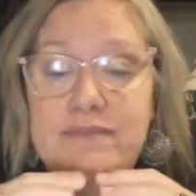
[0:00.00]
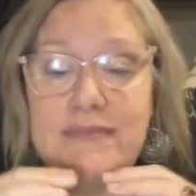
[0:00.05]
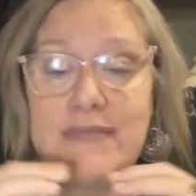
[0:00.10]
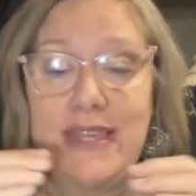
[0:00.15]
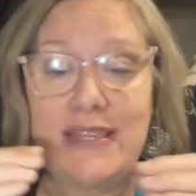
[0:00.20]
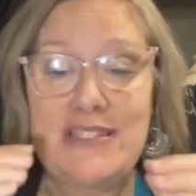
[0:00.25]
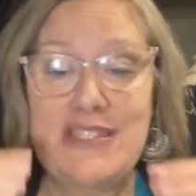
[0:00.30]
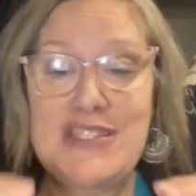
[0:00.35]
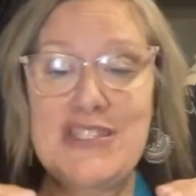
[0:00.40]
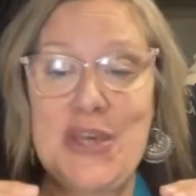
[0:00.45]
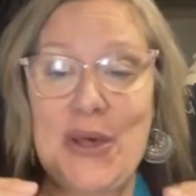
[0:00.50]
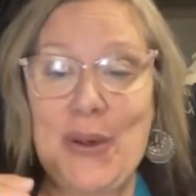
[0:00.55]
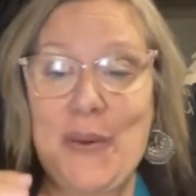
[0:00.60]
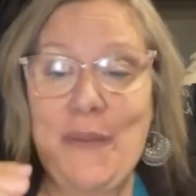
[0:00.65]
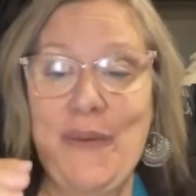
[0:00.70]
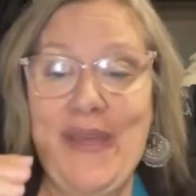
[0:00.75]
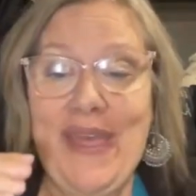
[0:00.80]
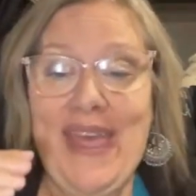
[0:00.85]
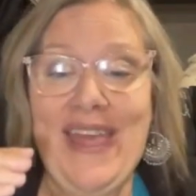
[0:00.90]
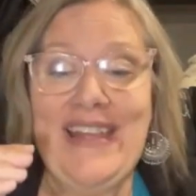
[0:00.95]
So
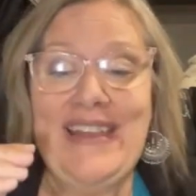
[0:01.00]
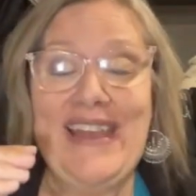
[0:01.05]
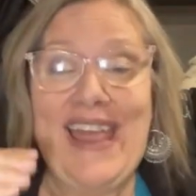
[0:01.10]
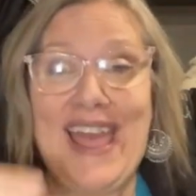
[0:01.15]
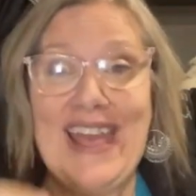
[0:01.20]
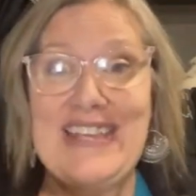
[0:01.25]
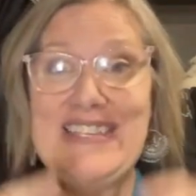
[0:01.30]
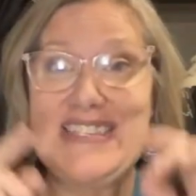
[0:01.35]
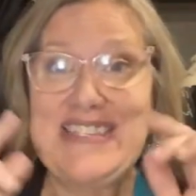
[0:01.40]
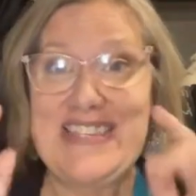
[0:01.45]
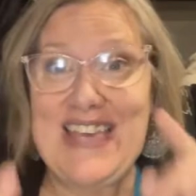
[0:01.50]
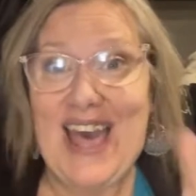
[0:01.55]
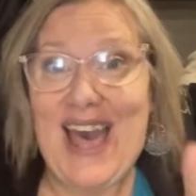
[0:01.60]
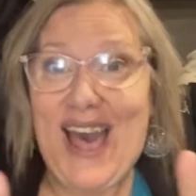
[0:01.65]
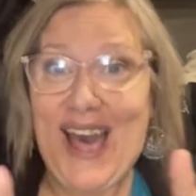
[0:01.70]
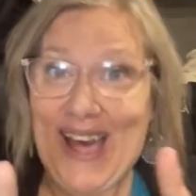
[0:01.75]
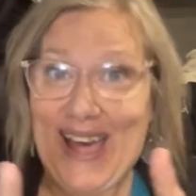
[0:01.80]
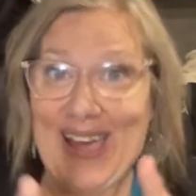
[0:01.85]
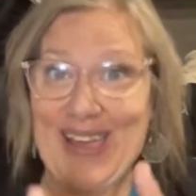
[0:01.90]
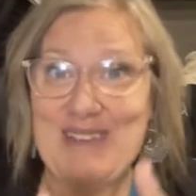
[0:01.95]
next
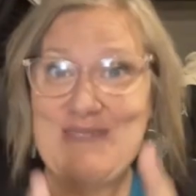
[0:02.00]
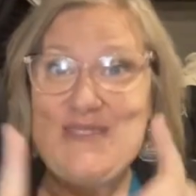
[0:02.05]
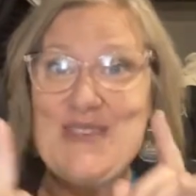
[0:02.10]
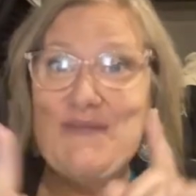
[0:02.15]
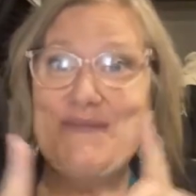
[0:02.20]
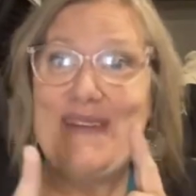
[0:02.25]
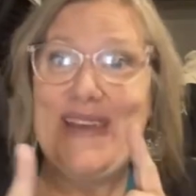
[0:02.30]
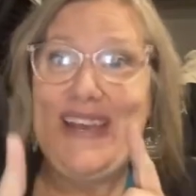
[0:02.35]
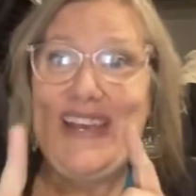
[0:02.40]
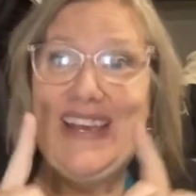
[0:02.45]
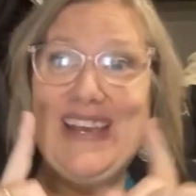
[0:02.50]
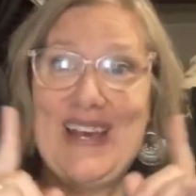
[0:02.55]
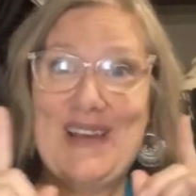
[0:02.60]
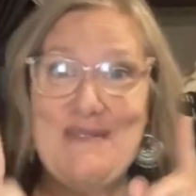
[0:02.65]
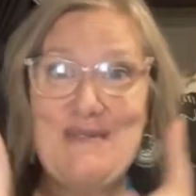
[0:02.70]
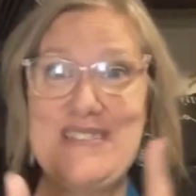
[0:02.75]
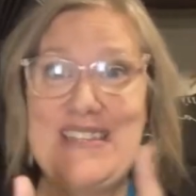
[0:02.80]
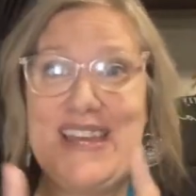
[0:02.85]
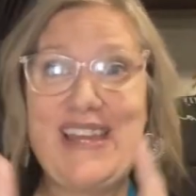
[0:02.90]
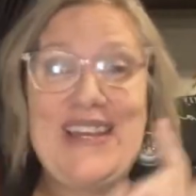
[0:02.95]
time somebody
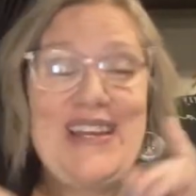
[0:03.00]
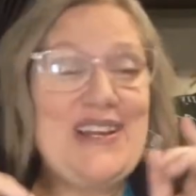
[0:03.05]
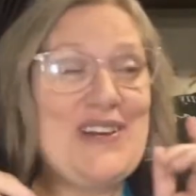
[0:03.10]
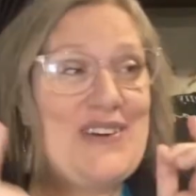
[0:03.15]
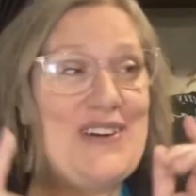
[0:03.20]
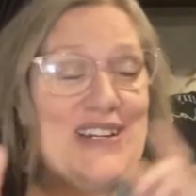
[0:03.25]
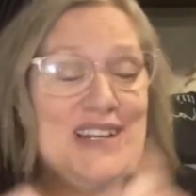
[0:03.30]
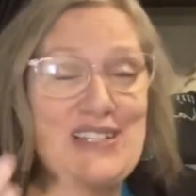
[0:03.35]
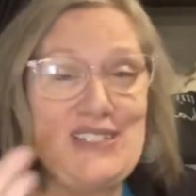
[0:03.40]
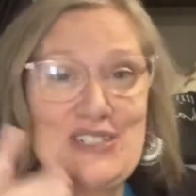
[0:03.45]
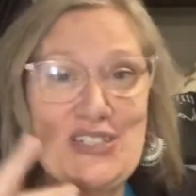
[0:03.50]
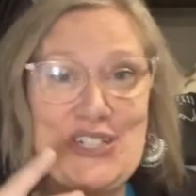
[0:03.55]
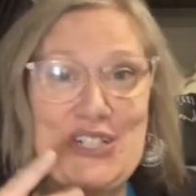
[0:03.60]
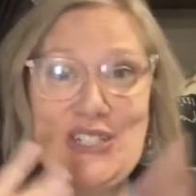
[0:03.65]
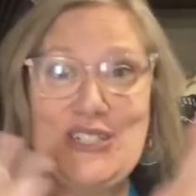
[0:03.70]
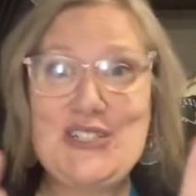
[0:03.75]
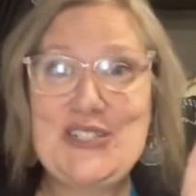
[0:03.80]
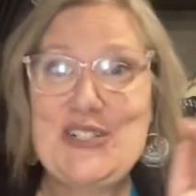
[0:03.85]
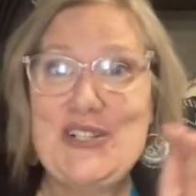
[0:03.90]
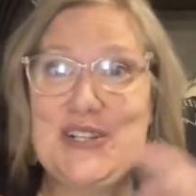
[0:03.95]
comes in and you're in your
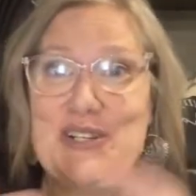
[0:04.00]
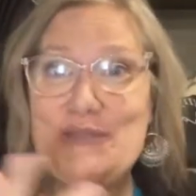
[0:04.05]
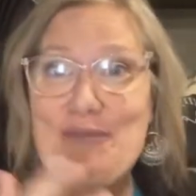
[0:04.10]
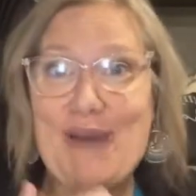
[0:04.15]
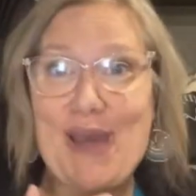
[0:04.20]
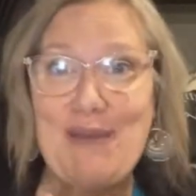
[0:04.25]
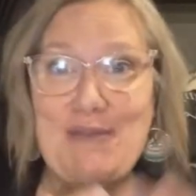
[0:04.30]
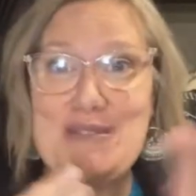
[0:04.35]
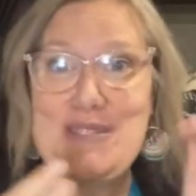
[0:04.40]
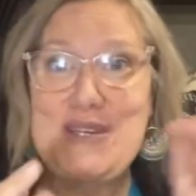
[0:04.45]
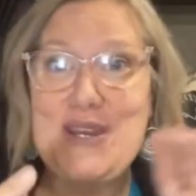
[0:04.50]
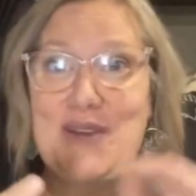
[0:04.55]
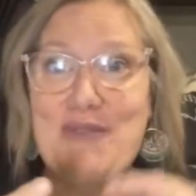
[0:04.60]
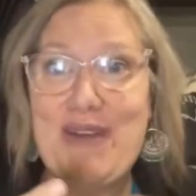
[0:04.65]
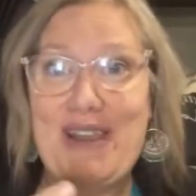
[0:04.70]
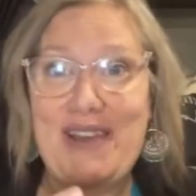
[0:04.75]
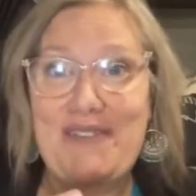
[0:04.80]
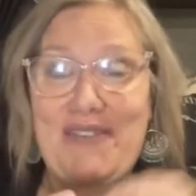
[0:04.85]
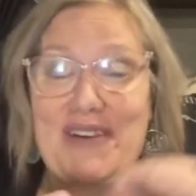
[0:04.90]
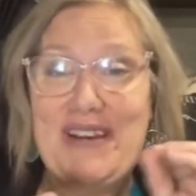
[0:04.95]
church or your Bible study or
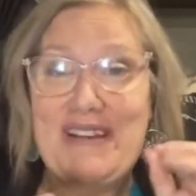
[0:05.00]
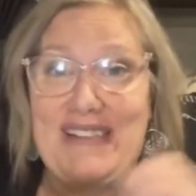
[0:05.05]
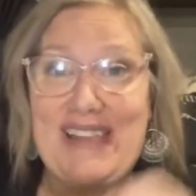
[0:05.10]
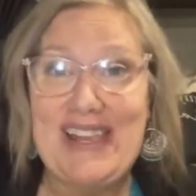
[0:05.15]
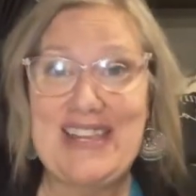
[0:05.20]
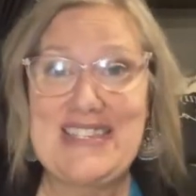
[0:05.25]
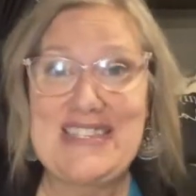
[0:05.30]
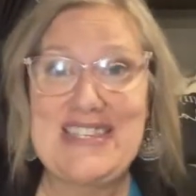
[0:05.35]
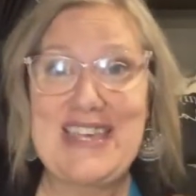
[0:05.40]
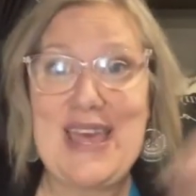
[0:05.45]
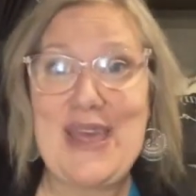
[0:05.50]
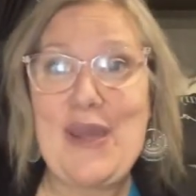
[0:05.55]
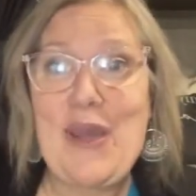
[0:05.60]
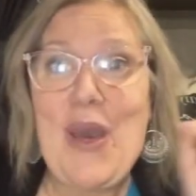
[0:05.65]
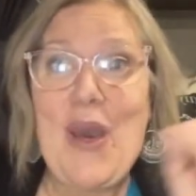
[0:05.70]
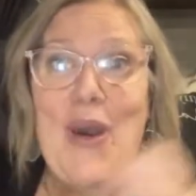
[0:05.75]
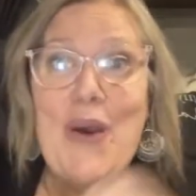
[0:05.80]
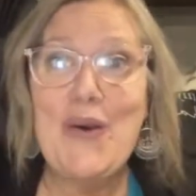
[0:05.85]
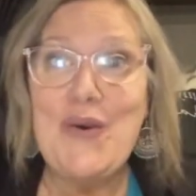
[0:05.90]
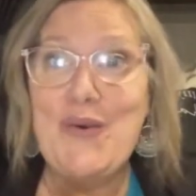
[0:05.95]
whatever, and they say,
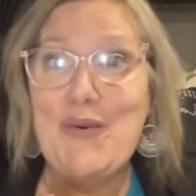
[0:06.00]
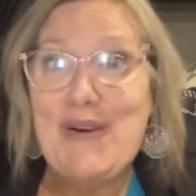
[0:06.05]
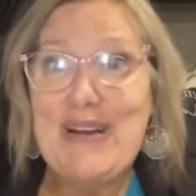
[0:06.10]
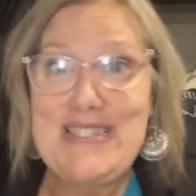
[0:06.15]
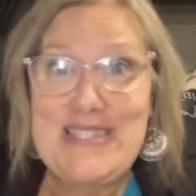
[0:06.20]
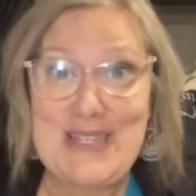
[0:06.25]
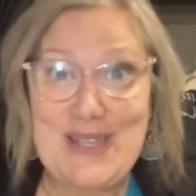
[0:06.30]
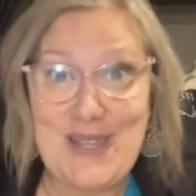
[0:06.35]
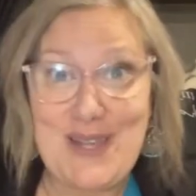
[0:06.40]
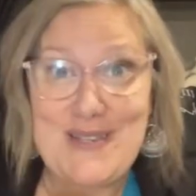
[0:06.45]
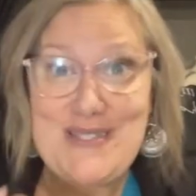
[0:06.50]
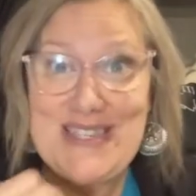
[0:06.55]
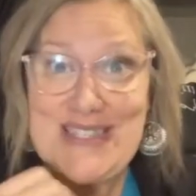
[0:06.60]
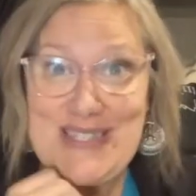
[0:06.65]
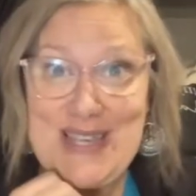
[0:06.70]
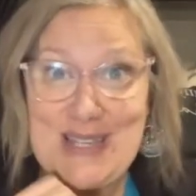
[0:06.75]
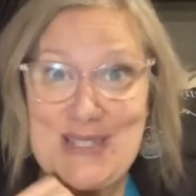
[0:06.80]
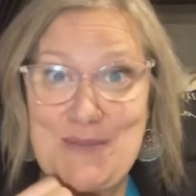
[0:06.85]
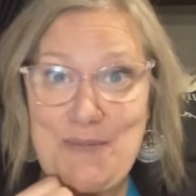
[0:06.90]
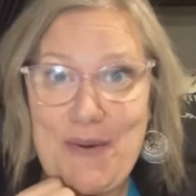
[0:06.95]
who wants to close us
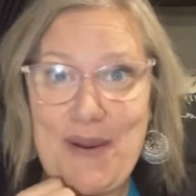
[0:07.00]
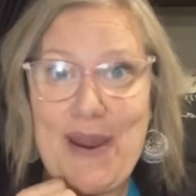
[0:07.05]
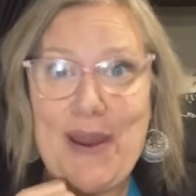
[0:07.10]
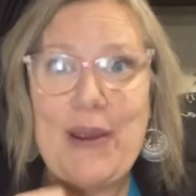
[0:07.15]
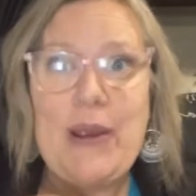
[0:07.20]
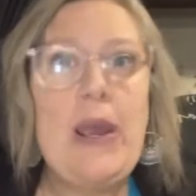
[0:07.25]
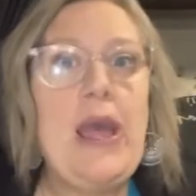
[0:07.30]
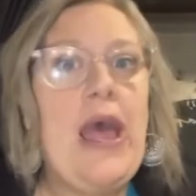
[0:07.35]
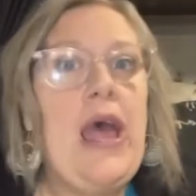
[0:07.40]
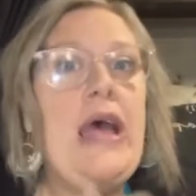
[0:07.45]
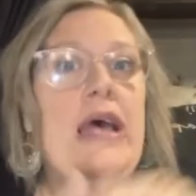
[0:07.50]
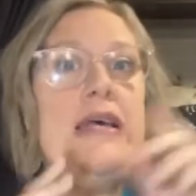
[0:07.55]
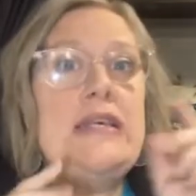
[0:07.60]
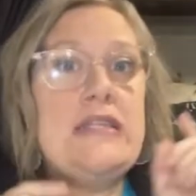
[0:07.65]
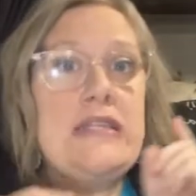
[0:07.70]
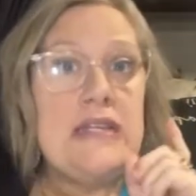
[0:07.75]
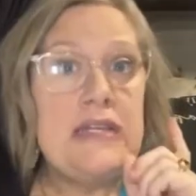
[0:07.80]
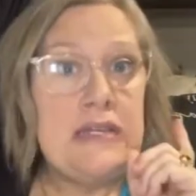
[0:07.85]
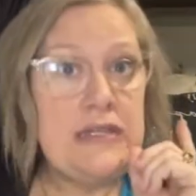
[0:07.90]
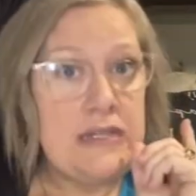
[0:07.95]
out to prayer?
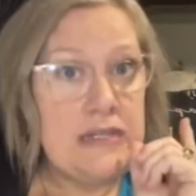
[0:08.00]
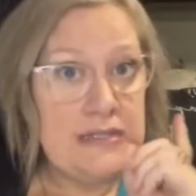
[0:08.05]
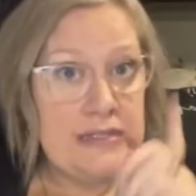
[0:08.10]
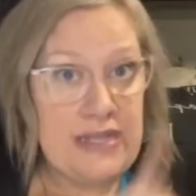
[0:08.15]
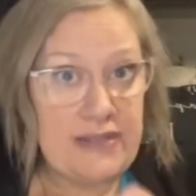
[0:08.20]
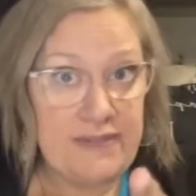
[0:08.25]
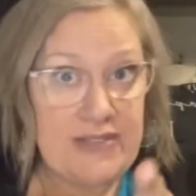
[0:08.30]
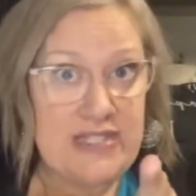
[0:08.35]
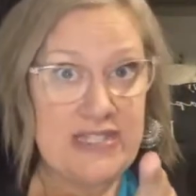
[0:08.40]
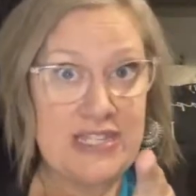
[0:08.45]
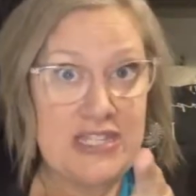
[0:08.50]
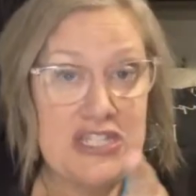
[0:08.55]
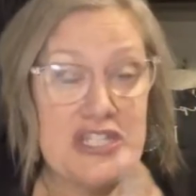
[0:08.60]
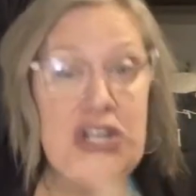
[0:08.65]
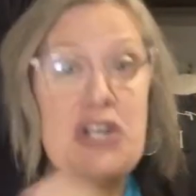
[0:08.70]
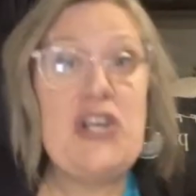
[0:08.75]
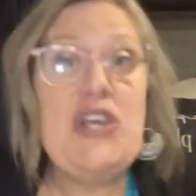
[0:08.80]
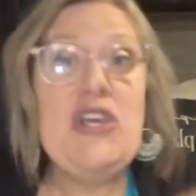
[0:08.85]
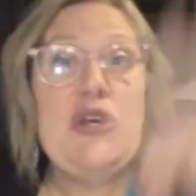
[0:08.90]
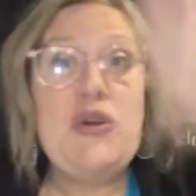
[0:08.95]
Diva
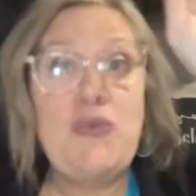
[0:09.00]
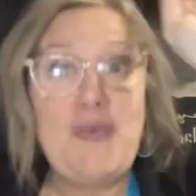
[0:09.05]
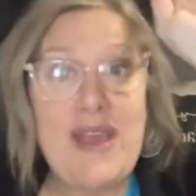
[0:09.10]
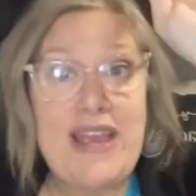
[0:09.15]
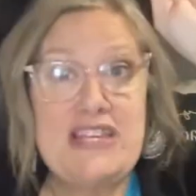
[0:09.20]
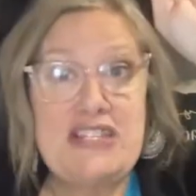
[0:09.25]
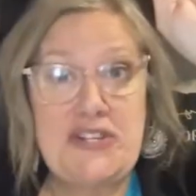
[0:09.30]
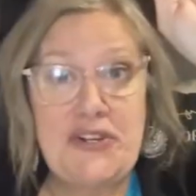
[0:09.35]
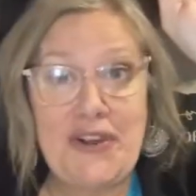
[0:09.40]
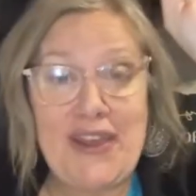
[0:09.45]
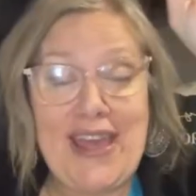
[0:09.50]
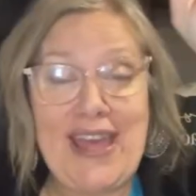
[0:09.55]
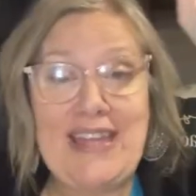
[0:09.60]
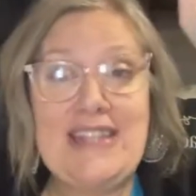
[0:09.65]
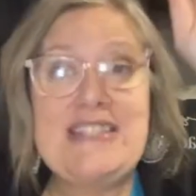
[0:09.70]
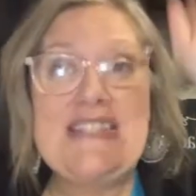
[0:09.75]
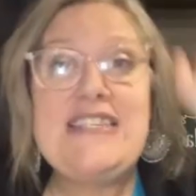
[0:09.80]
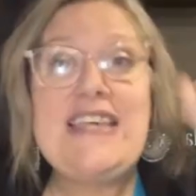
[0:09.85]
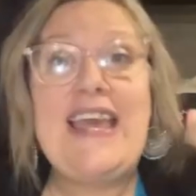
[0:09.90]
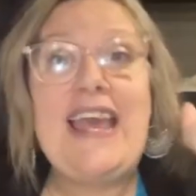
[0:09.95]
Sister, you raise your hand
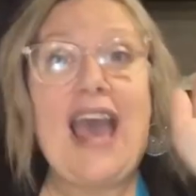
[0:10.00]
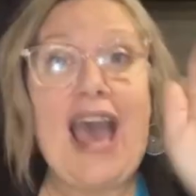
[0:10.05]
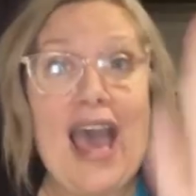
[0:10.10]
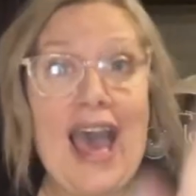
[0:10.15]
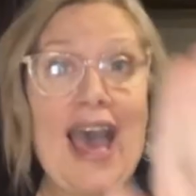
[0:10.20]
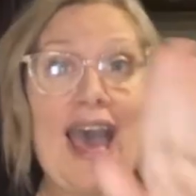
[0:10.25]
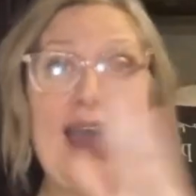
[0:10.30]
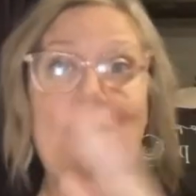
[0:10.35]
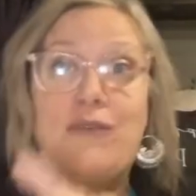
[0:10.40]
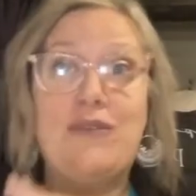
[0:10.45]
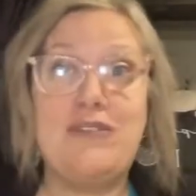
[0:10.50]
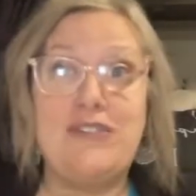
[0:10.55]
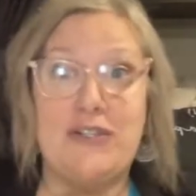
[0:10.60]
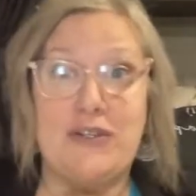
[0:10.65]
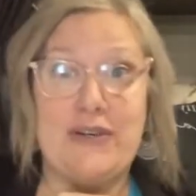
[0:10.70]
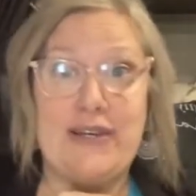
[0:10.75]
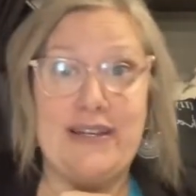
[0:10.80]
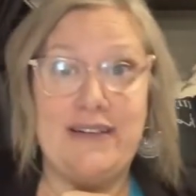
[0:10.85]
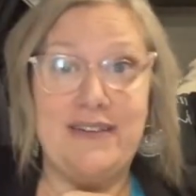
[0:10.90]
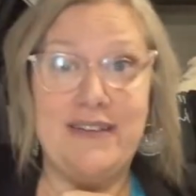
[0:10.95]
and say, I will do
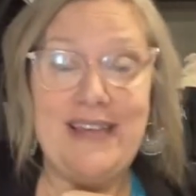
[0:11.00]
it.